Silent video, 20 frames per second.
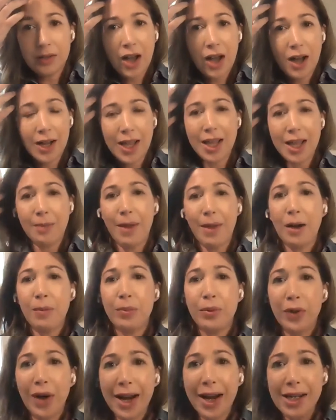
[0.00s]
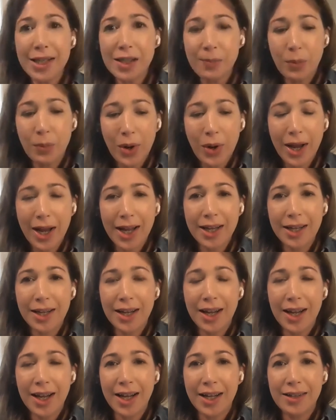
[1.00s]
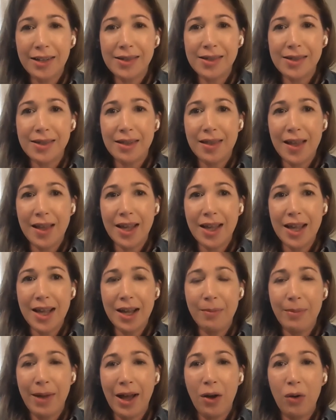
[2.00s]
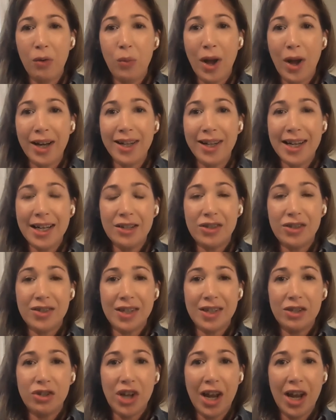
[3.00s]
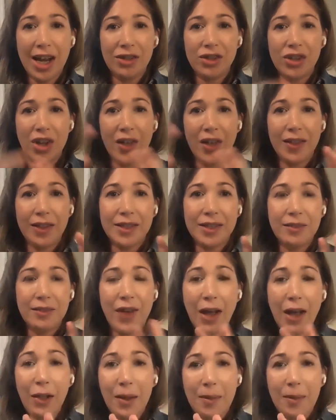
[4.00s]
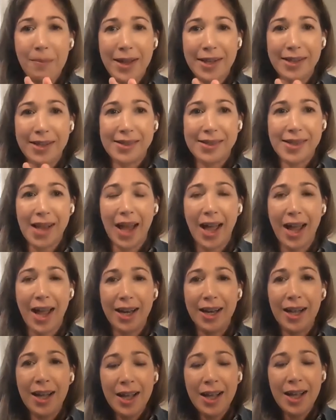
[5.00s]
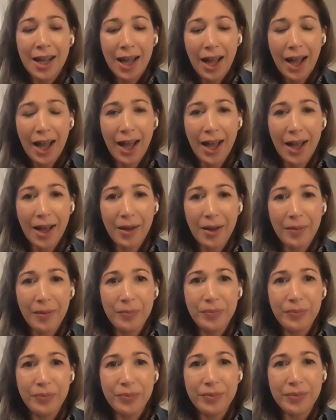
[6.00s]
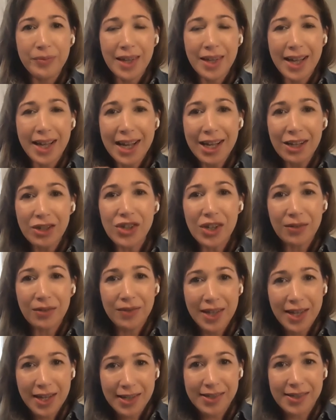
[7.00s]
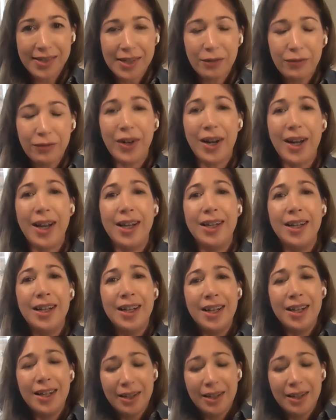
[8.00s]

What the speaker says: talking about price point. It's thinking about what needs to change on the development side. Each of these different